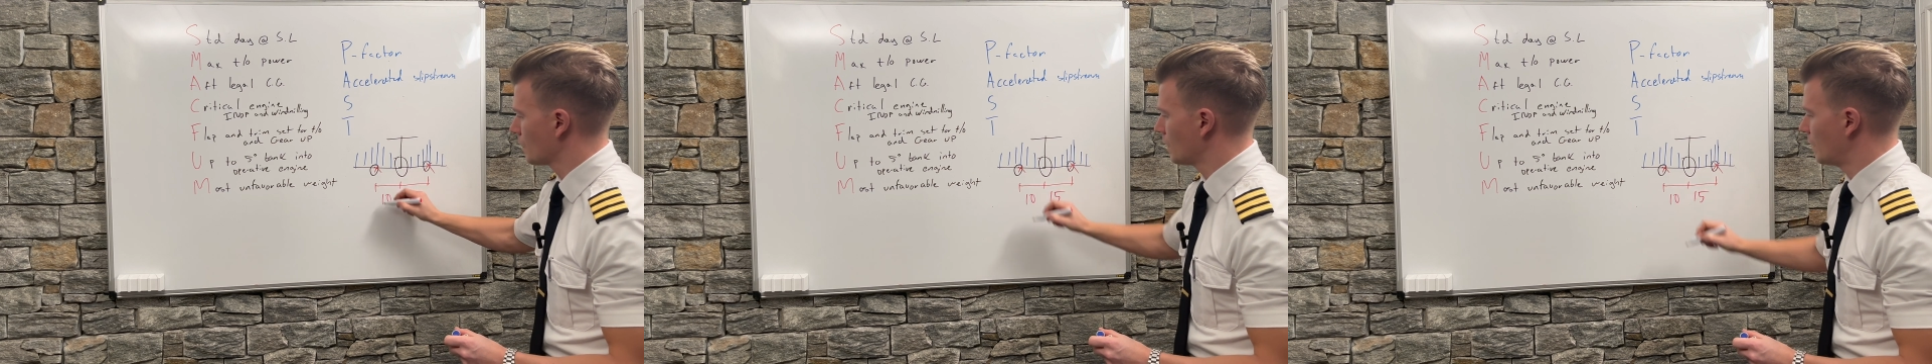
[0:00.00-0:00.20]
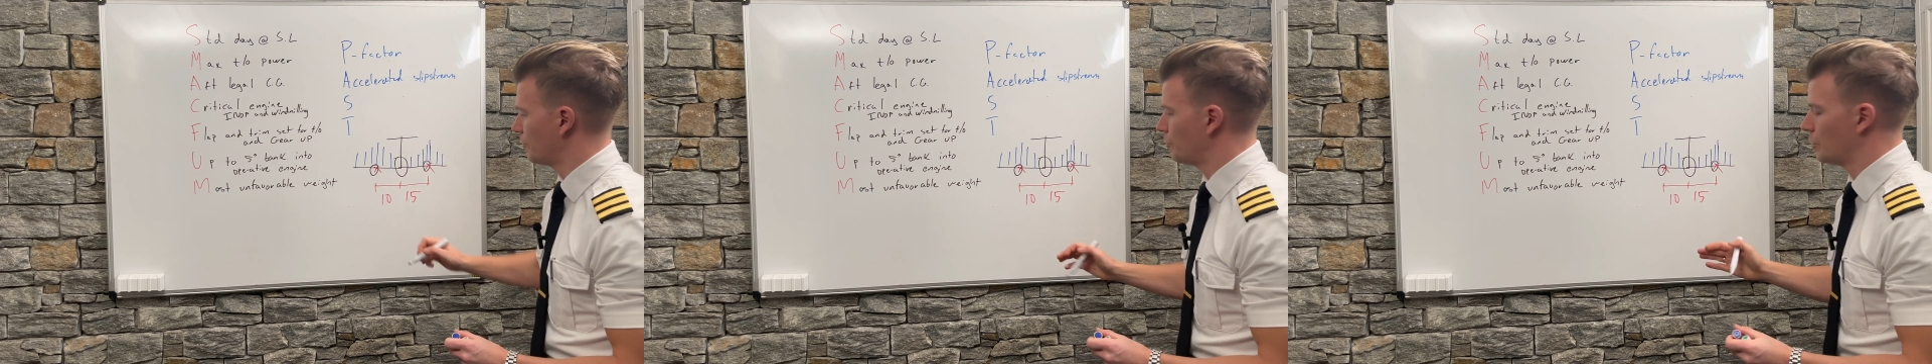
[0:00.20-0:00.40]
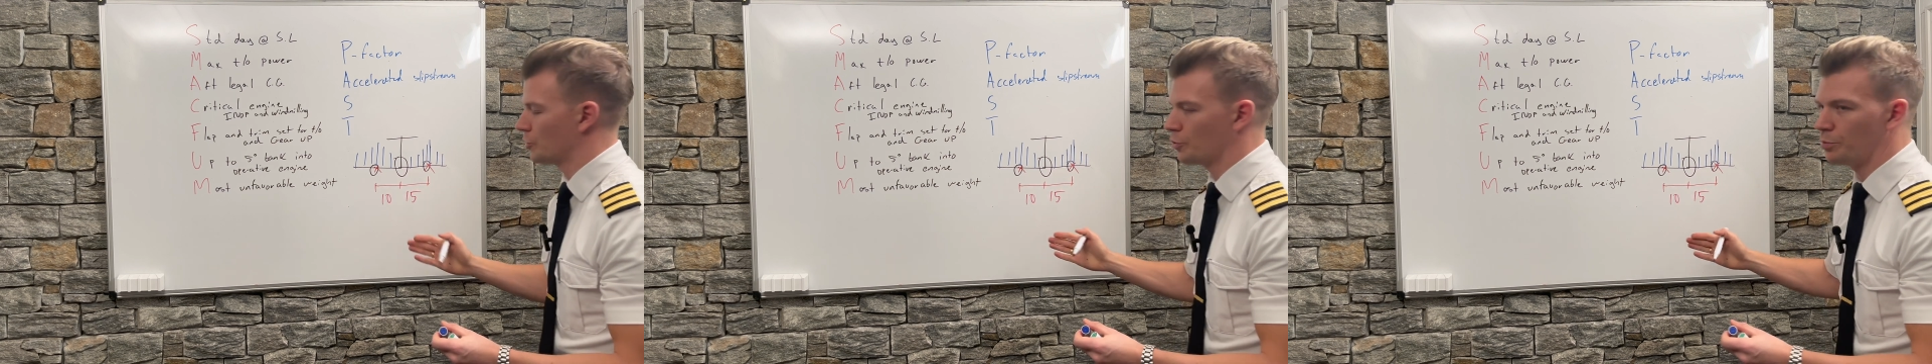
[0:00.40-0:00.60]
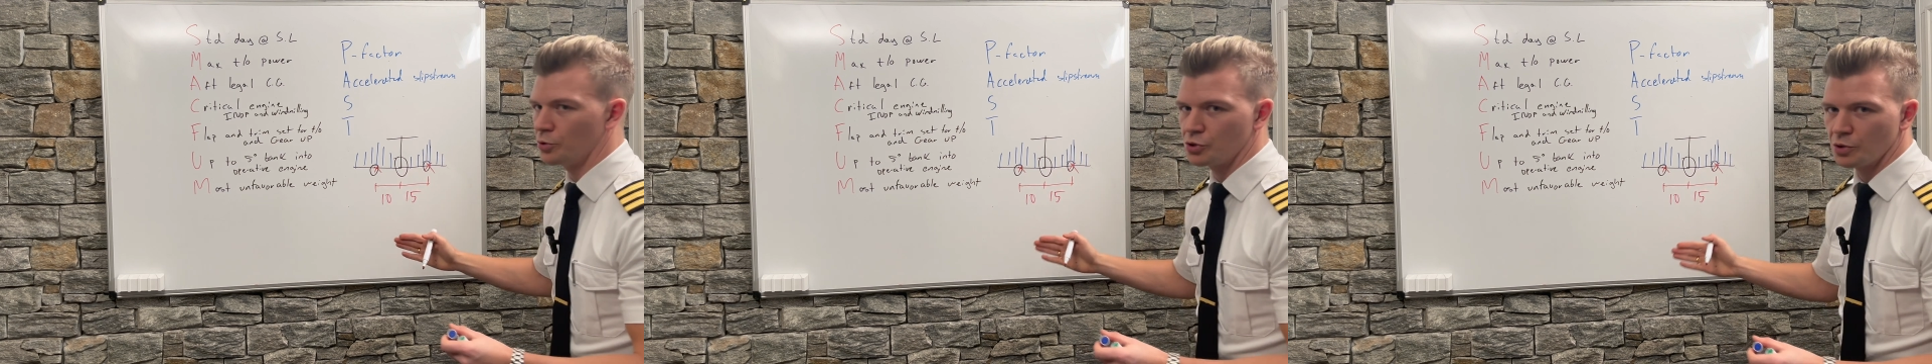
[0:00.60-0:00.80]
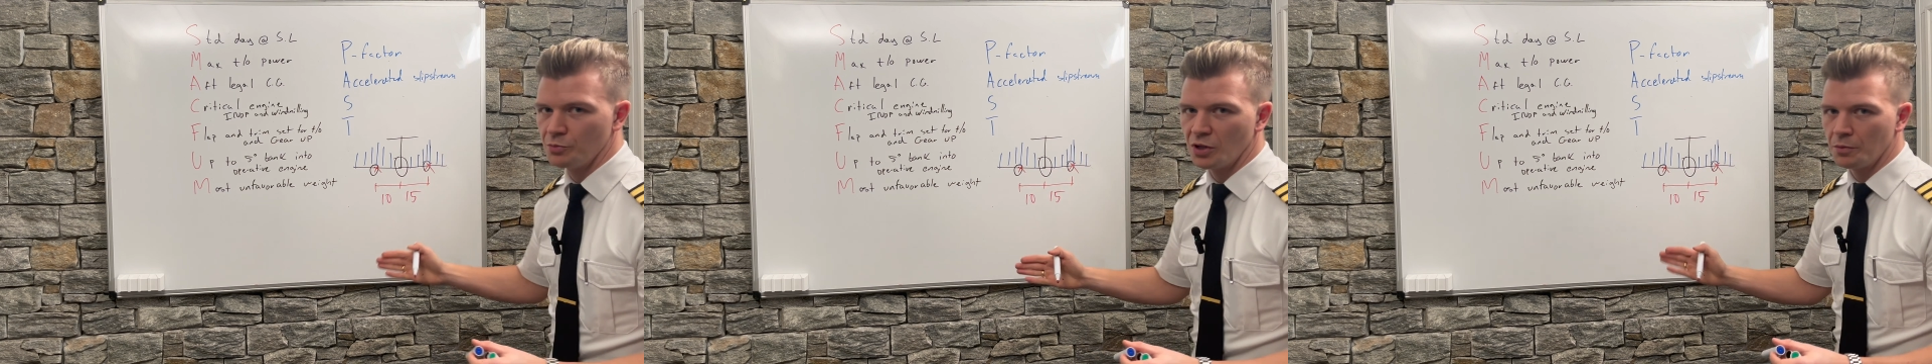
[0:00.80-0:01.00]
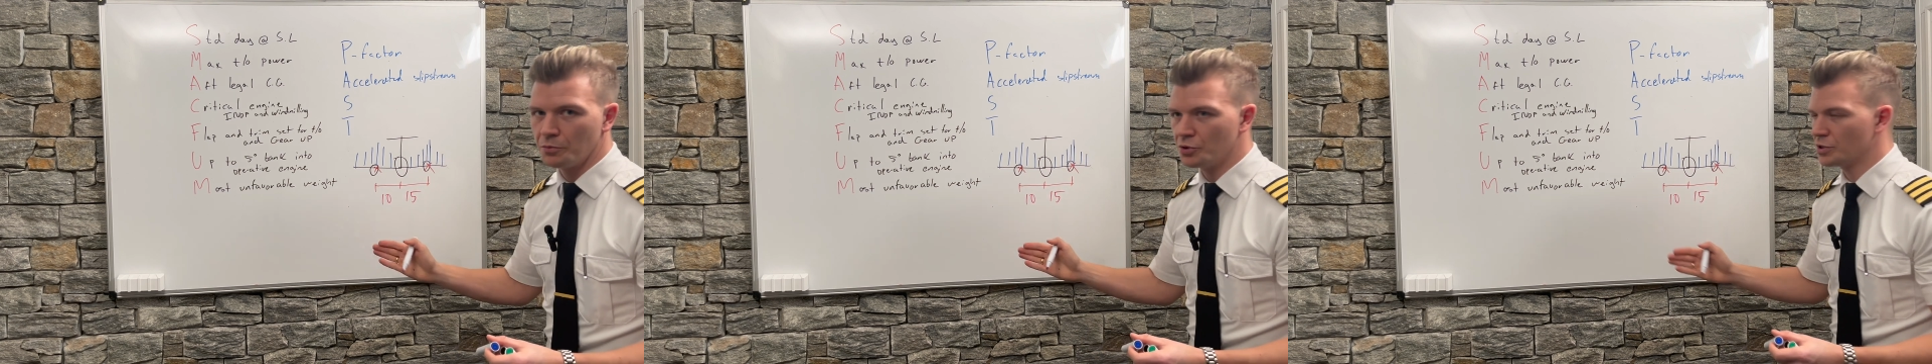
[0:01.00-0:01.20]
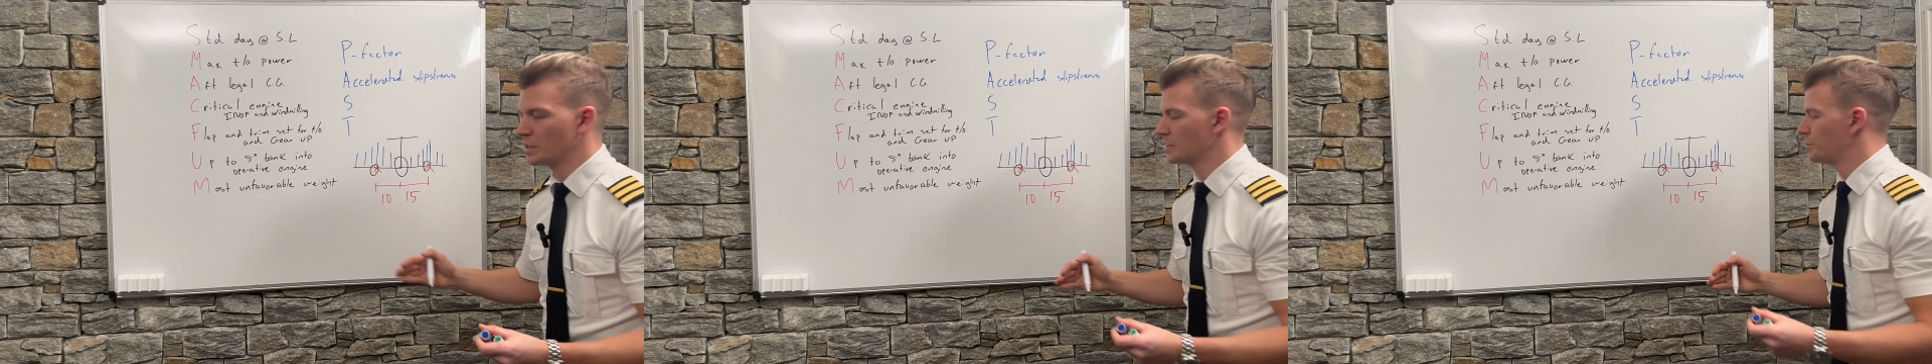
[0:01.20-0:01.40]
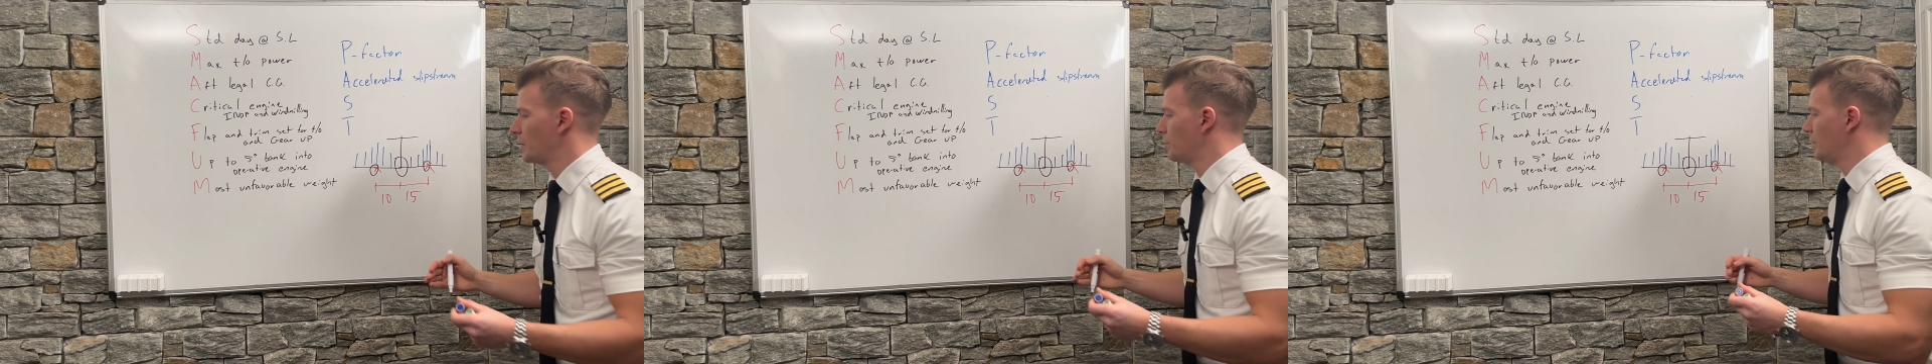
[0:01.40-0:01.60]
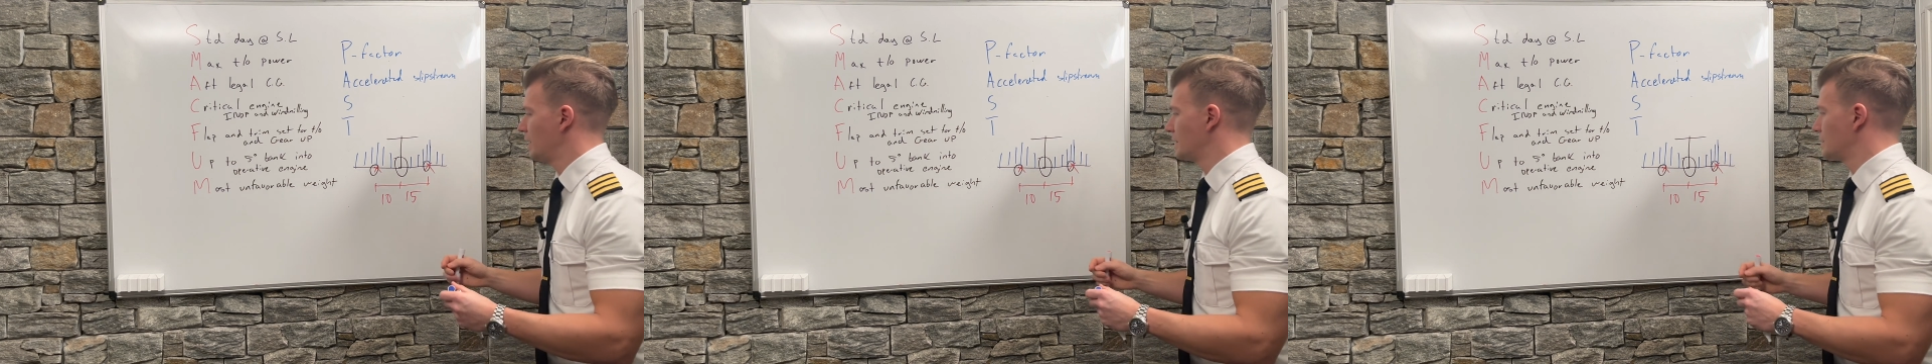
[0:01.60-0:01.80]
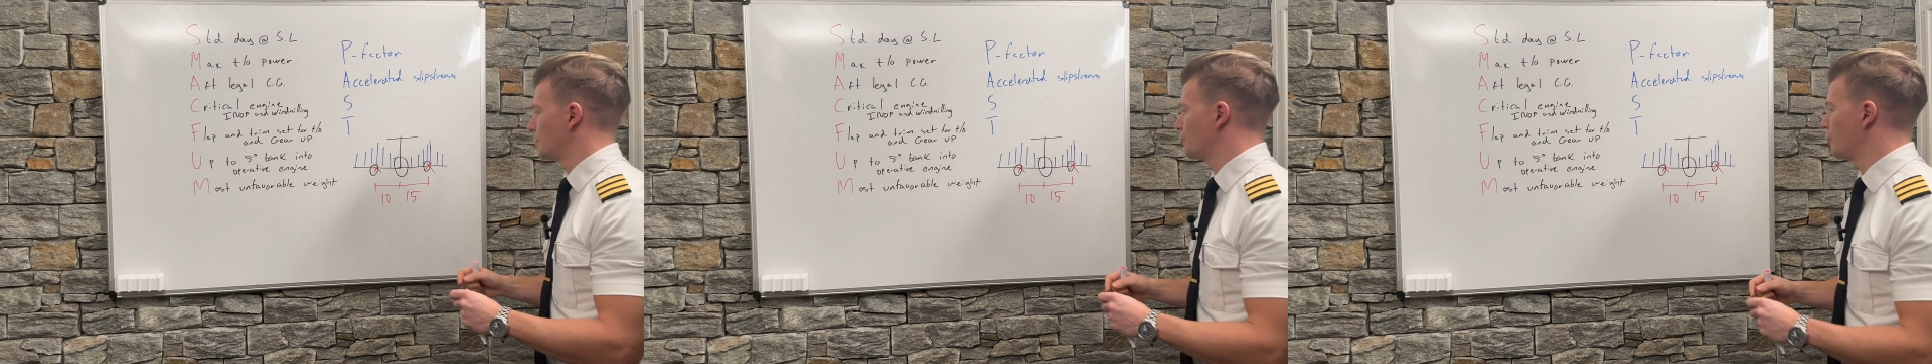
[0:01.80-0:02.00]
If we were to put some numbers, it's maybe
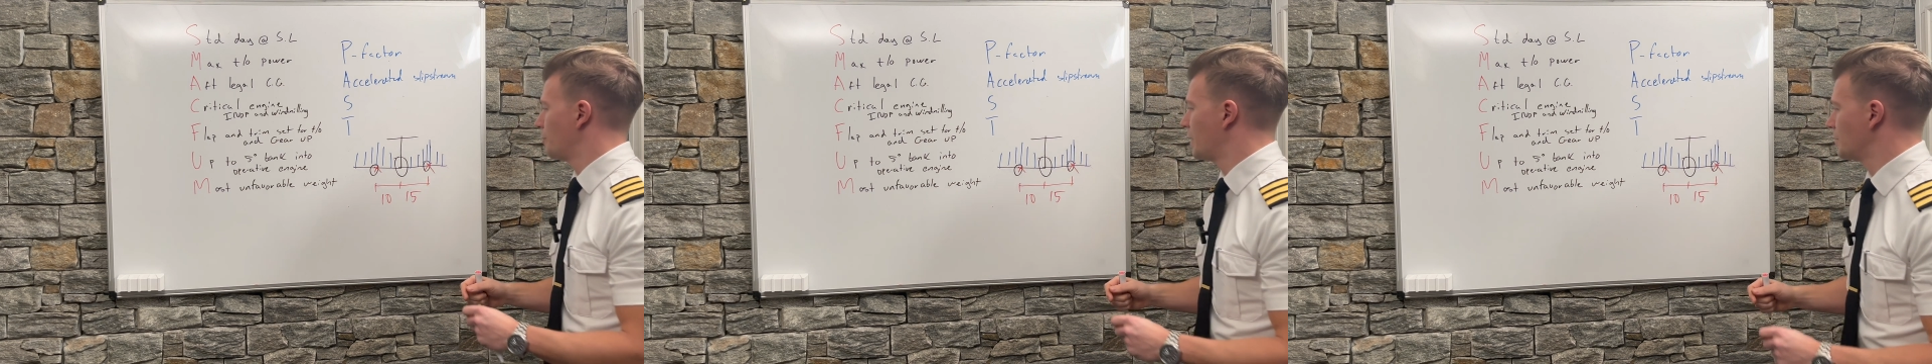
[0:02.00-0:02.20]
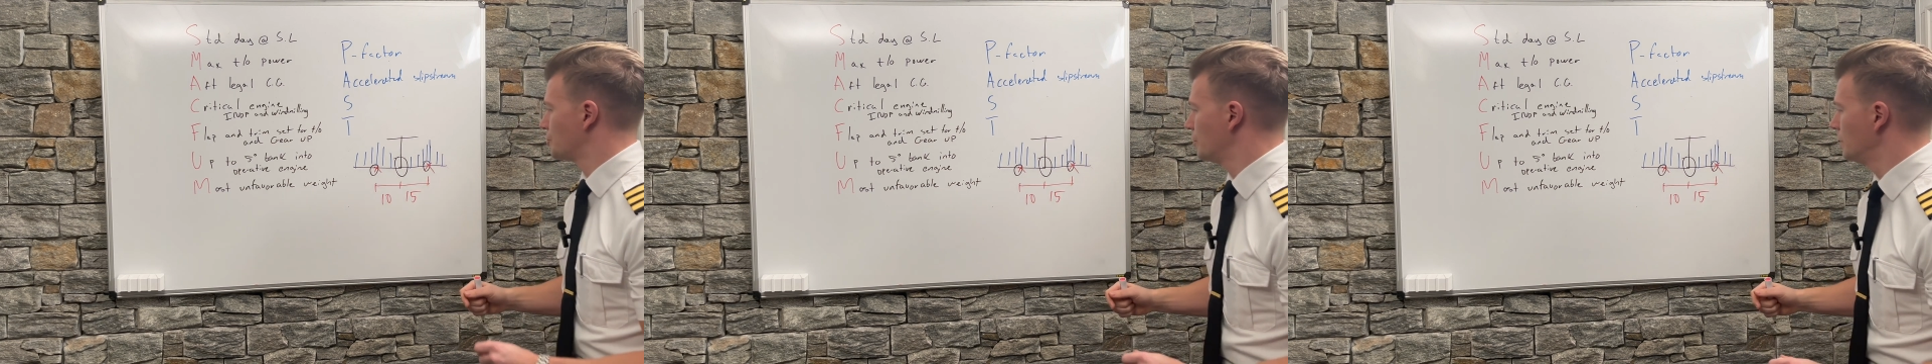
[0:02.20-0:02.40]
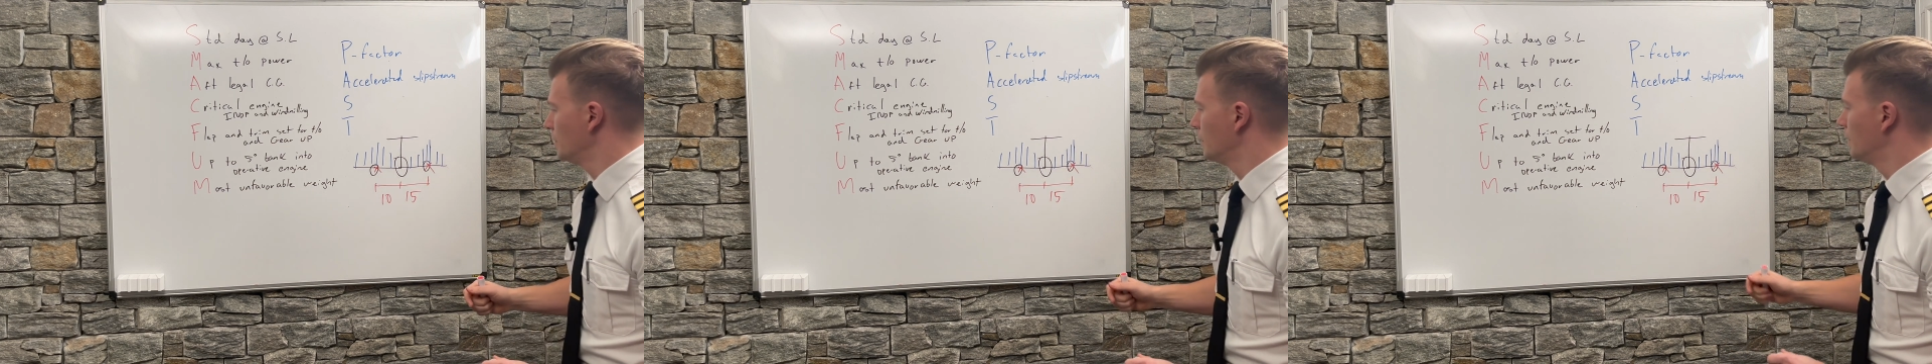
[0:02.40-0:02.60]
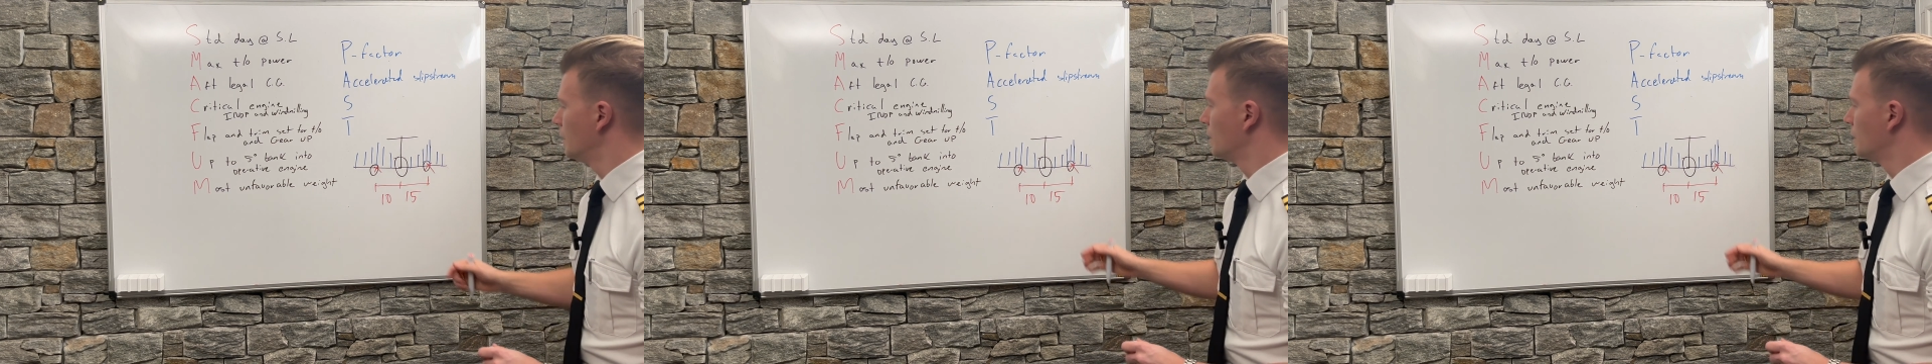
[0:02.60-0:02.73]
easier to imagine,